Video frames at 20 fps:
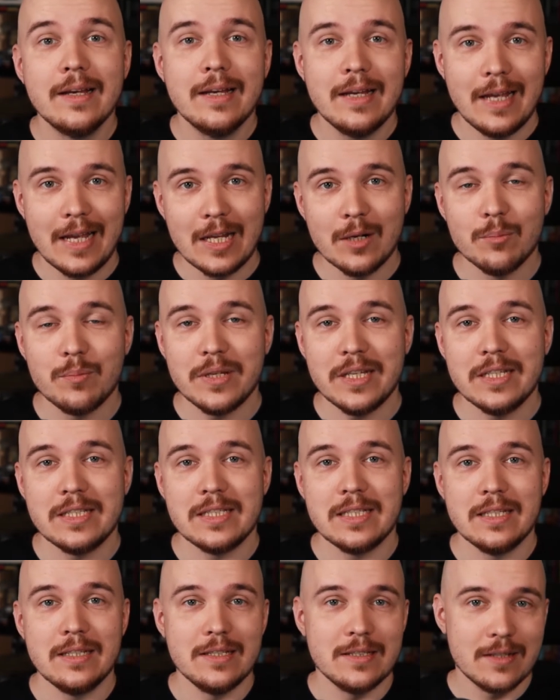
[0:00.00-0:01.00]

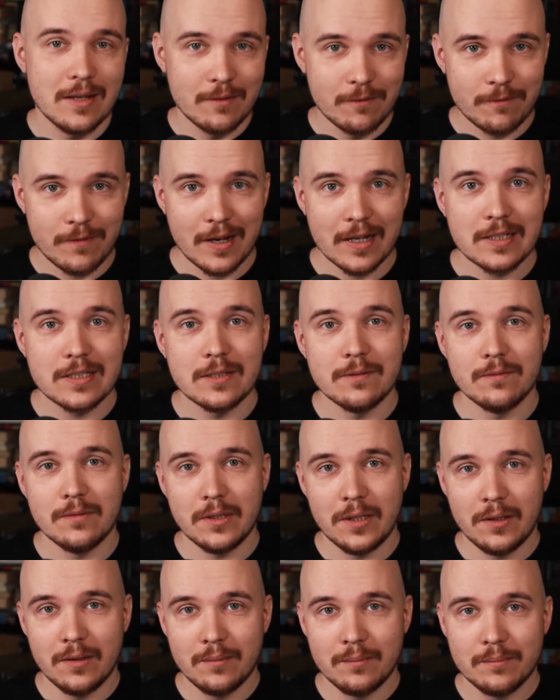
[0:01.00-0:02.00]
NPCs
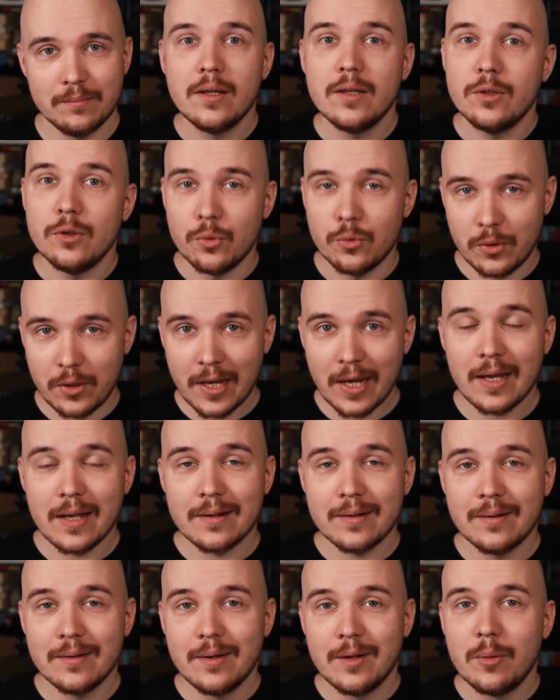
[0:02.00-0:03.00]
effectively. You
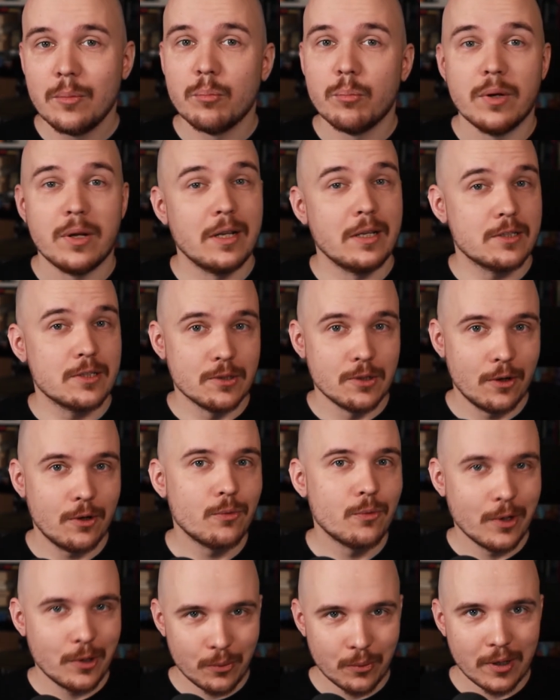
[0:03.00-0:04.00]
can, but it's not
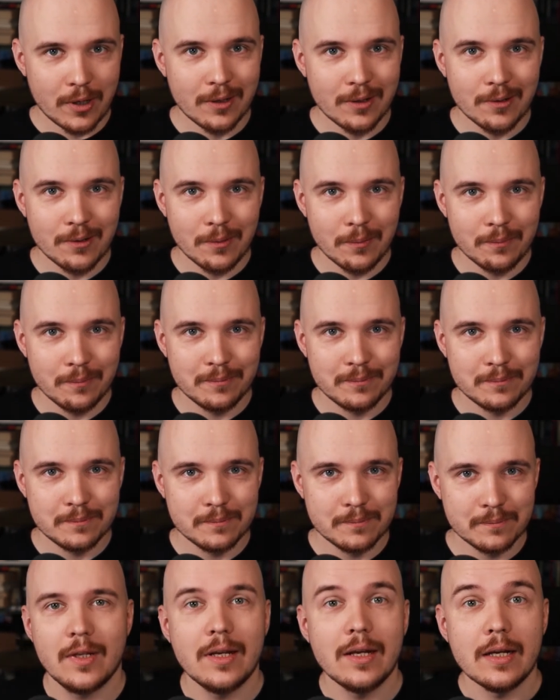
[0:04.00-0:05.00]
required.
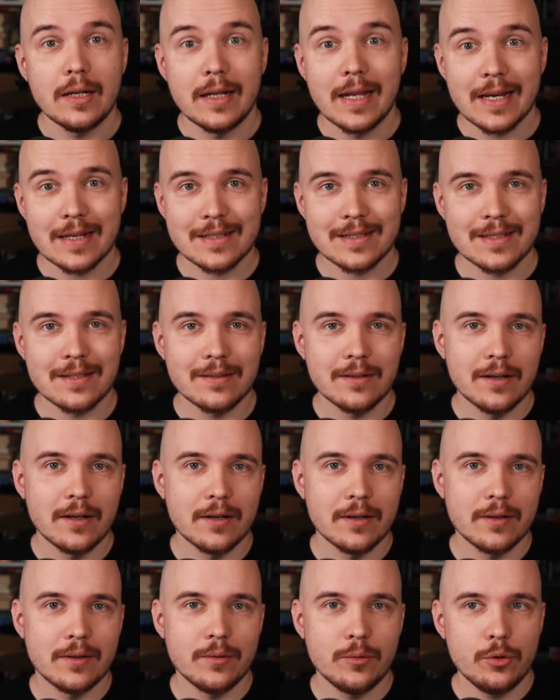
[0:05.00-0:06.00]
Next,
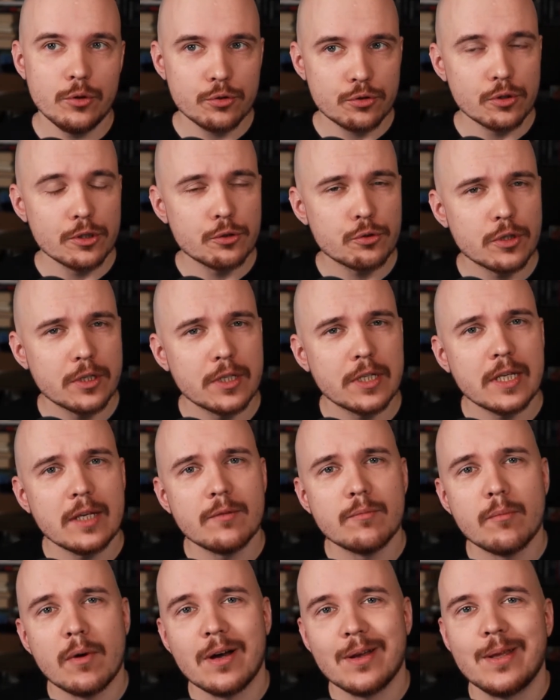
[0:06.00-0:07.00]
I usually try to give
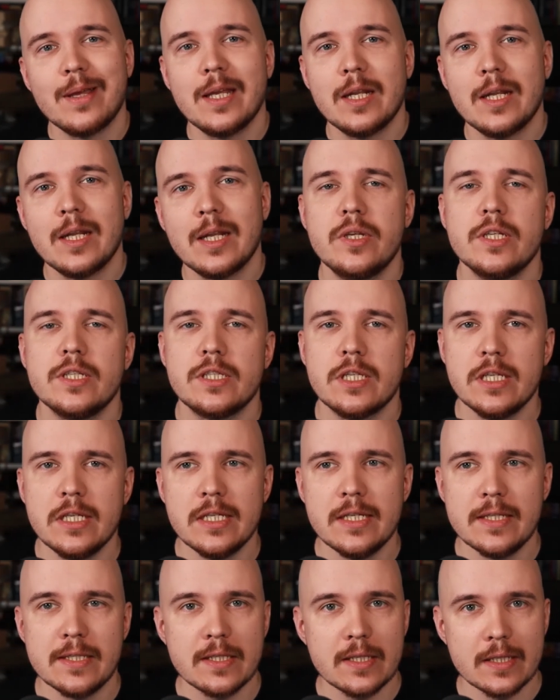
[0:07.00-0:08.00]
my
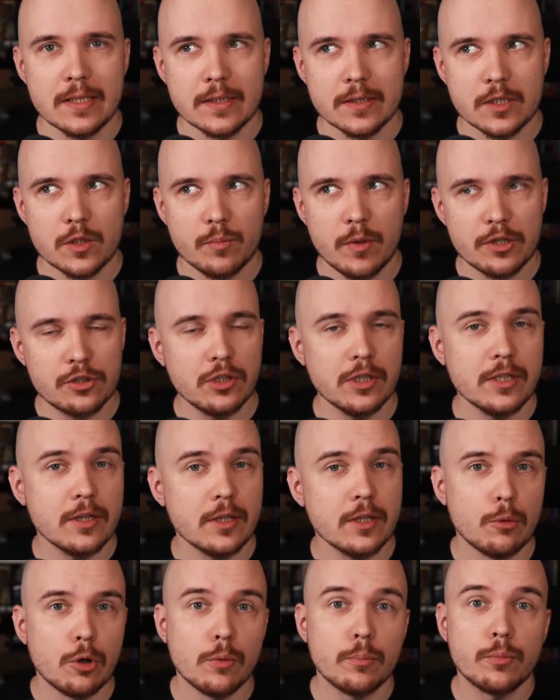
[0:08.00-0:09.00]
NPCs, especially the
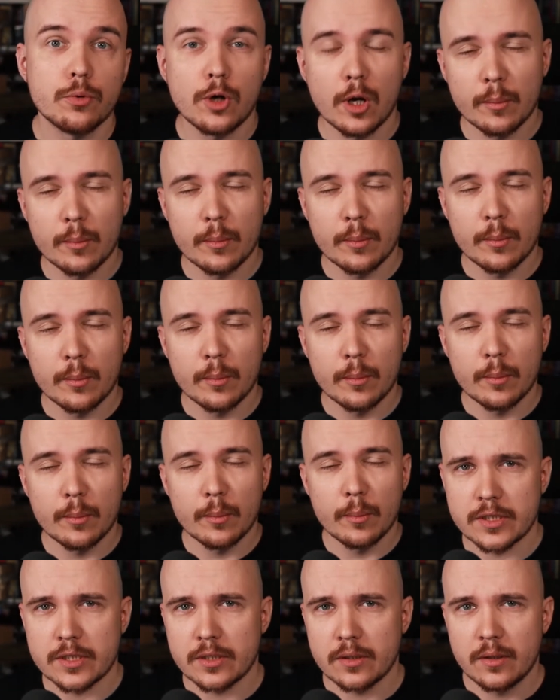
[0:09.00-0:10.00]
more prominent
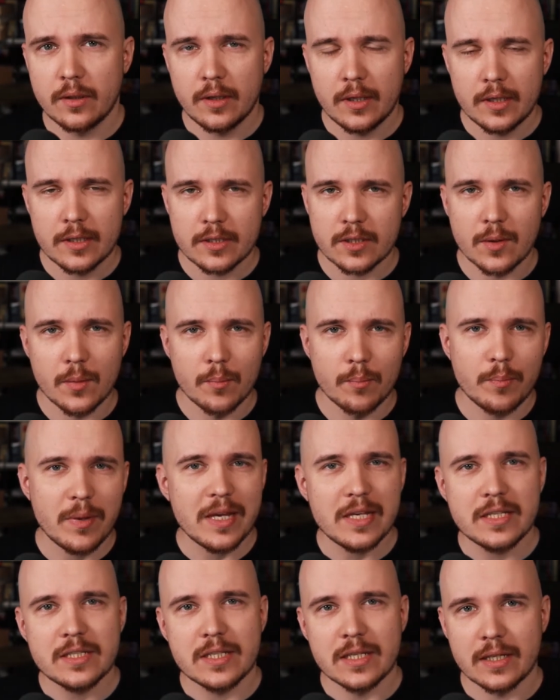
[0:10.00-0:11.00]
ones, some
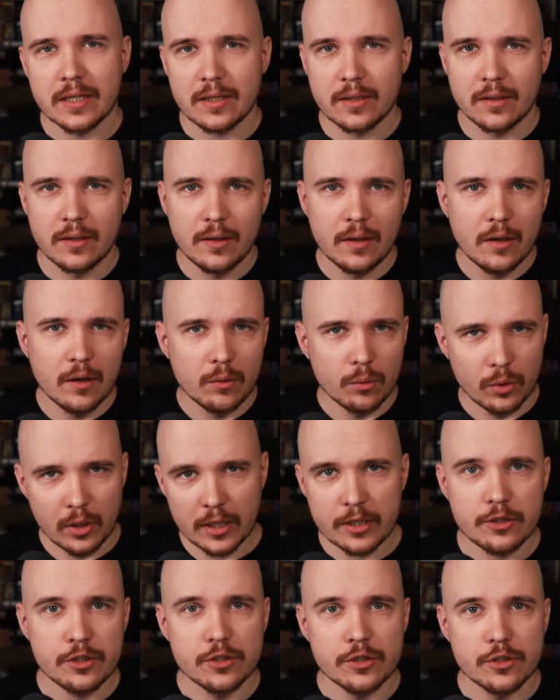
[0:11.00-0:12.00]
basic
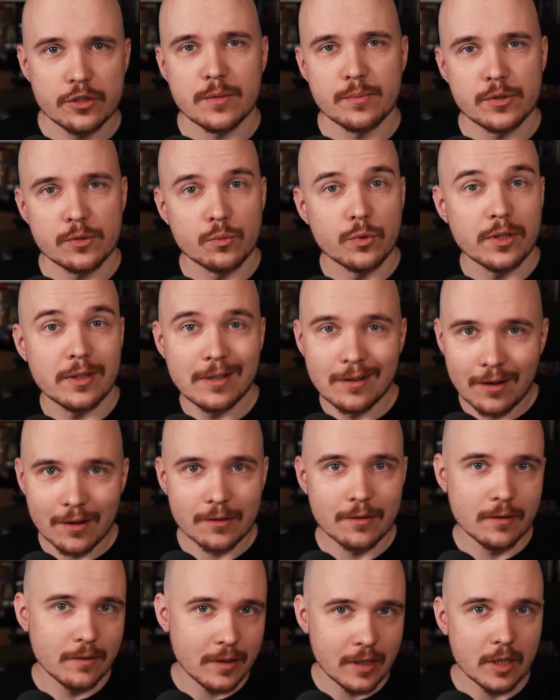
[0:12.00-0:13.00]
relationships with
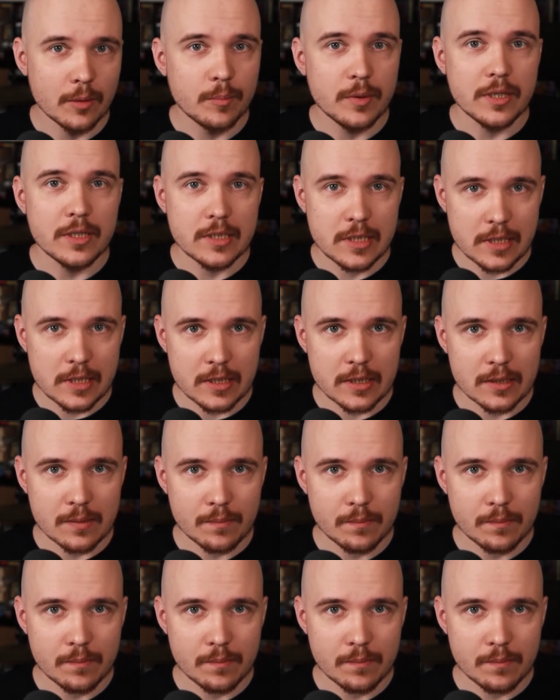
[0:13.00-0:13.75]
other NPCs.